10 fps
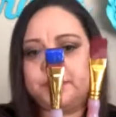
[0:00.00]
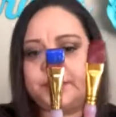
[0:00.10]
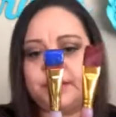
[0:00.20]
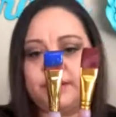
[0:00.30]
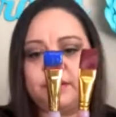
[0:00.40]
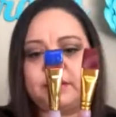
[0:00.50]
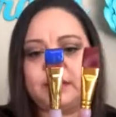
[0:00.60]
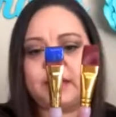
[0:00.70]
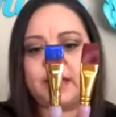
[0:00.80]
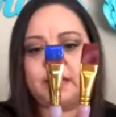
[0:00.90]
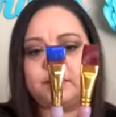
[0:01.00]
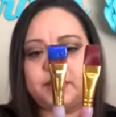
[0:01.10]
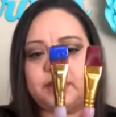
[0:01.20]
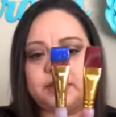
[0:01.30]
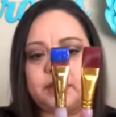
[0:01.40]
But other than that, I
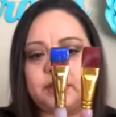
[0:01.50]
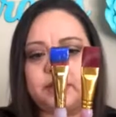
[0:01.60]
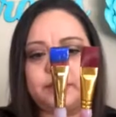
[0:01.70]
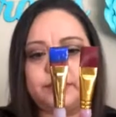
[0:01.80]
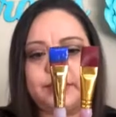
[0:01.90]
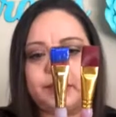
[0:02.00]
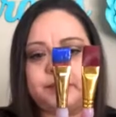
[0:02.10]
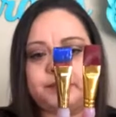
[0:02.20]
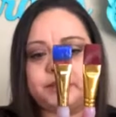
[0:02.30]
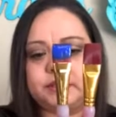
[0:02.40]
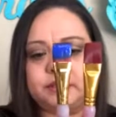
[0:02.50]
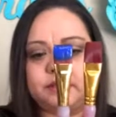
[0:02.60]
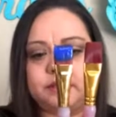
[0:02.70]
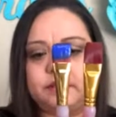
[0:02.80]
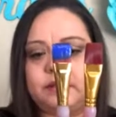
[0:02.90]
mean, it's got the grips
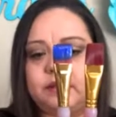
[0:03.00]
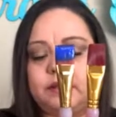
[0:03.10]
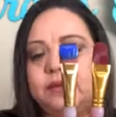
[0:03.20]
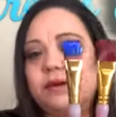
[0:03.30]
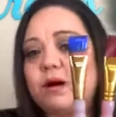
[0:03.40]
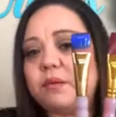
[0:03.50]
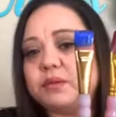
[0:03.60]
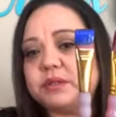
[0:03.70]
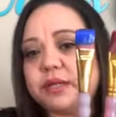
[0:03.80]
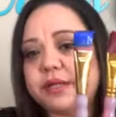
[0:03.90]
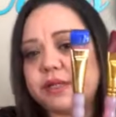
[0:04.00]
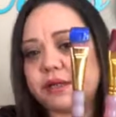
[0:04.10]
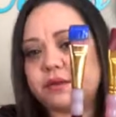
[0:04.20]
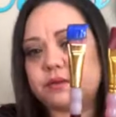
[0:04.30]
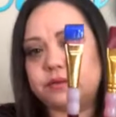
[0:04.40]
and they're almost
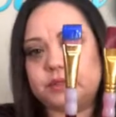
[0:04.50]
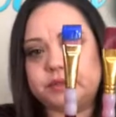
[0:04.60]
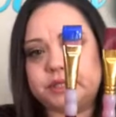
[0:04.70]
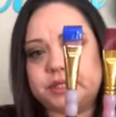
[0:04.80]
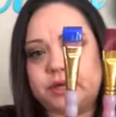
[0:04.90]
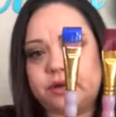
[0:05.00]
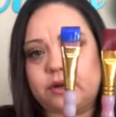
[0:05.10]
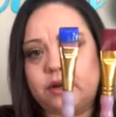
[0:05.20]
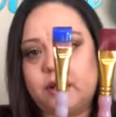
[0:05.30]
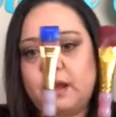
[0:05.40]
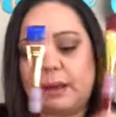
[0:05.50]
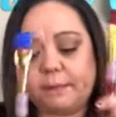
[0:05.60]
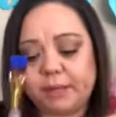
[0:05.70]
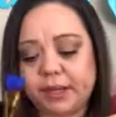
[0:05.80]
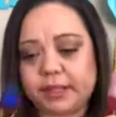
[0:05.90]
identical to each other.
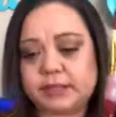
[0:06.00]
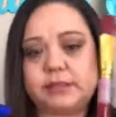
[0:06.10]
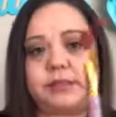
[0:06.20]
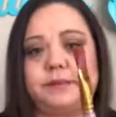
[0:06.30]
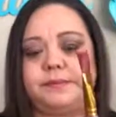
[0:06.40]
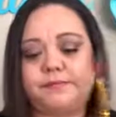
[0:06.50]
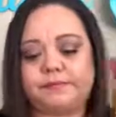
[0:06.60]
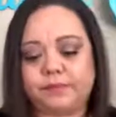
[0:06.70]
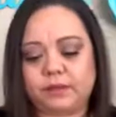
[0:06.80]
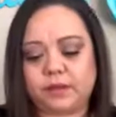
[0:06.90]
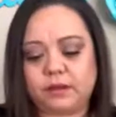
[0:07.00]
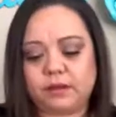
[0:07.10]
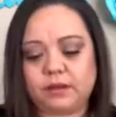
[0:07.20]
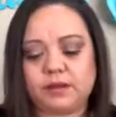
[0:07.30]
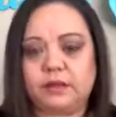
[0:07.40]
But
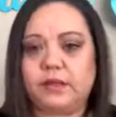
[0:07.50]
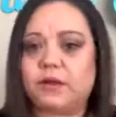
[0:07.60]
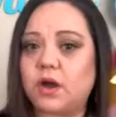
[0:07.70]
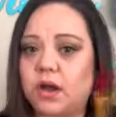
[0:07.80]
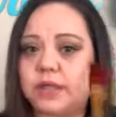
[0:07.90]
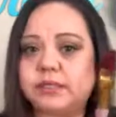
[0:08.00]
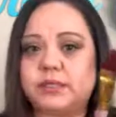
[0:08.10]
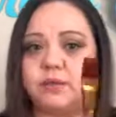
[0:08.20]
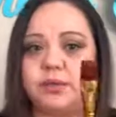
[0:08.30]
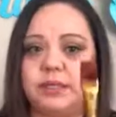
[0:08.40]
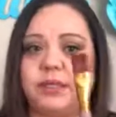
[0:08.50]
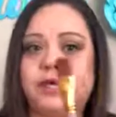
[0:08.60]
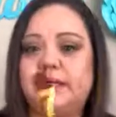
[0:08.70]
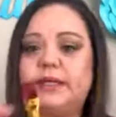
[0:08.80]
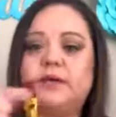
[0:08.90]
they're not really
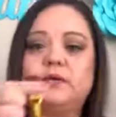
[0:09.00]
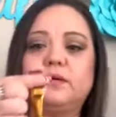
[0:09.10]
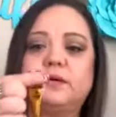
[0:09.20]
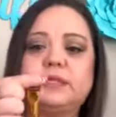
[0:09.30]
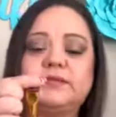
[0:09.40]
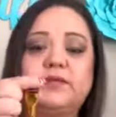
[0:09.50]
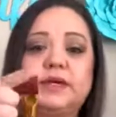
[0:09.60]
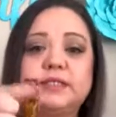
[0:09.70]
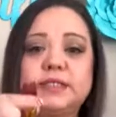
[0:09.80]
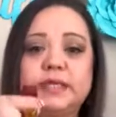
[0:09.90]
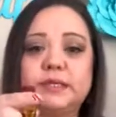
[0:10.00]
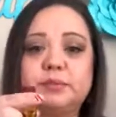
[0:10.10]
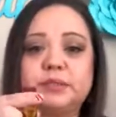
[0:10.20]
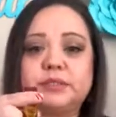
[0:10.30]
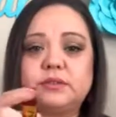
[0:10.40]
identical. As far as like the
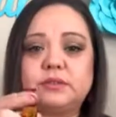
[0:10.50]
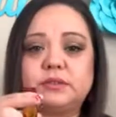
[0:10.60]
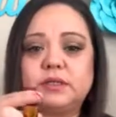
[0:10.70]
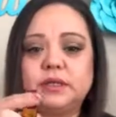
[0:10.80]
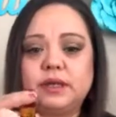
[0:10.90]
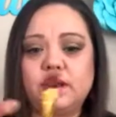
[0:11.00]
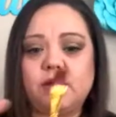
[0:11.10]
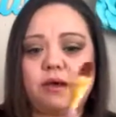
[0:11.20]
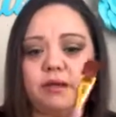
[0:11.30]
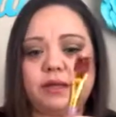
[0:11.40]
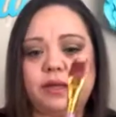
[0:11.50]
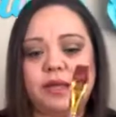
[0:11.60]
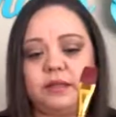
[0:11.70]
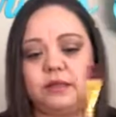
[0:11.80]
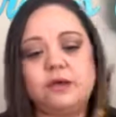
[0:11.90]
bristles on the
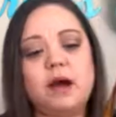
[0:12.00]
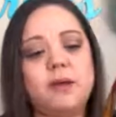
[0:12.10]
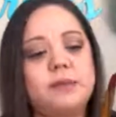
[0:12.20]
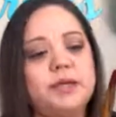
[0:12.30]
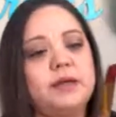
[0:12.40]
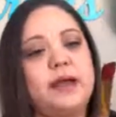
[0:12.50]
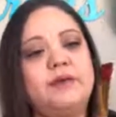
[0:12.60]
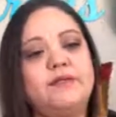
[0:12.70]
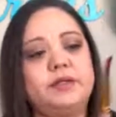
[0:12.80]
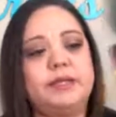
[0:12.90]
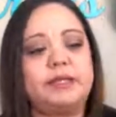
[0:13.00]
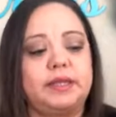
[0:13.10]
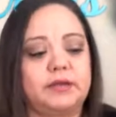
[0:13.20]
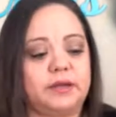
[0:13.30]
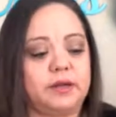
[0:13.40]
Hello Hobby, I feel like
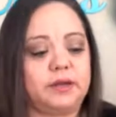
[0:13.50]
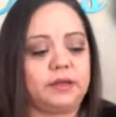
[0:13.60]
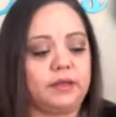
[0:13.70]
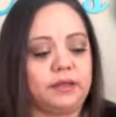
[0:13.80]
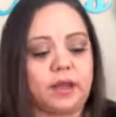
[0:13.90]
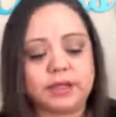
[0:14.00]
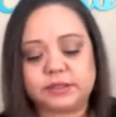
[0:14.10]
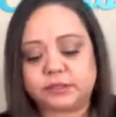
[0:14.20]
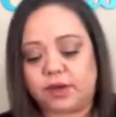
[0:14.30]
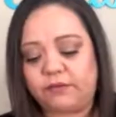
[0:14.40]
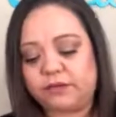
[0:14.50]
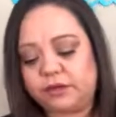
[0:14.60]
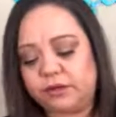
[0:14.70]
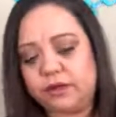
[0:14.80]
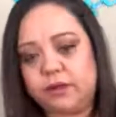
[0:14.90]
they're a lot
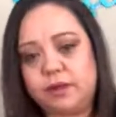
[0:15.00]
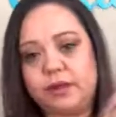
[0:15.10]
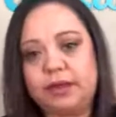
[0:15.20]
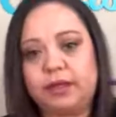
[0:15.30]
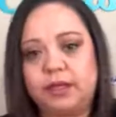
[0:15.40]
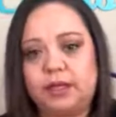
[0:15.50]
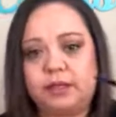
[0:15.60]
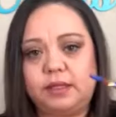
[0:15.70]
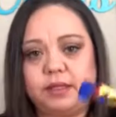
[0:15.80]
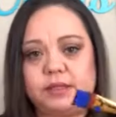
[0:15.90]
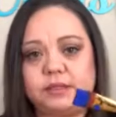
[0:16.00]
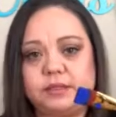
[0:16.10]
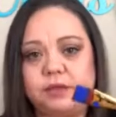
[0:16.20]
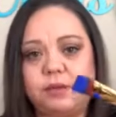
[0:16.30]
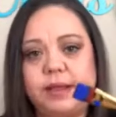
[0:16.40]
softer than these.
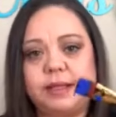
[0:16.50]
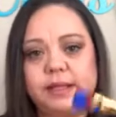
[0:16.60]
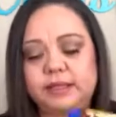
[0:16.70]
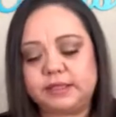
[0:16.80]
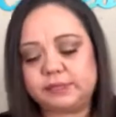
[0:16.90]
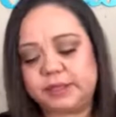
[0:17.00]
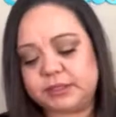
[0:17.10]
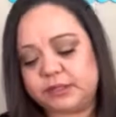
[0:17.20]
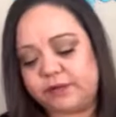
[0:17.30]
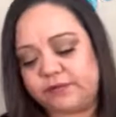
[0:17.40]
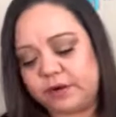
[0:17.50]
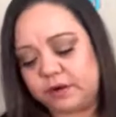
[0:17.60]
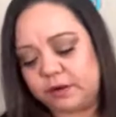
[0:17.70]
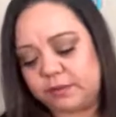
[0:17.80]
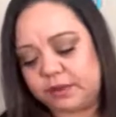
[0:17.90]
So I like these because they're
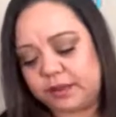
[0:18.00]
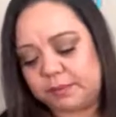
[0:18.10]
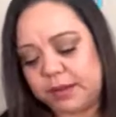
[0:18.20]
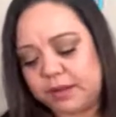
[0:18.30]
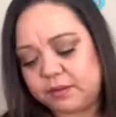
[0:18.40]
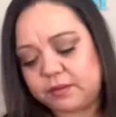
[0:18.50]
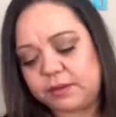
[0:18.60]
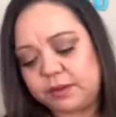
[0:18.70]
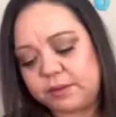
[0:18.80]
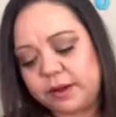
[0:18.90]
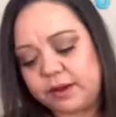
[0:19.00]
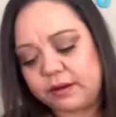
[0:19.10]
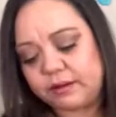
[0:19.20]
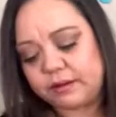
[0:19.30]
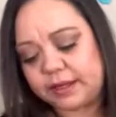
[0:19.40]
firm and they paint really well.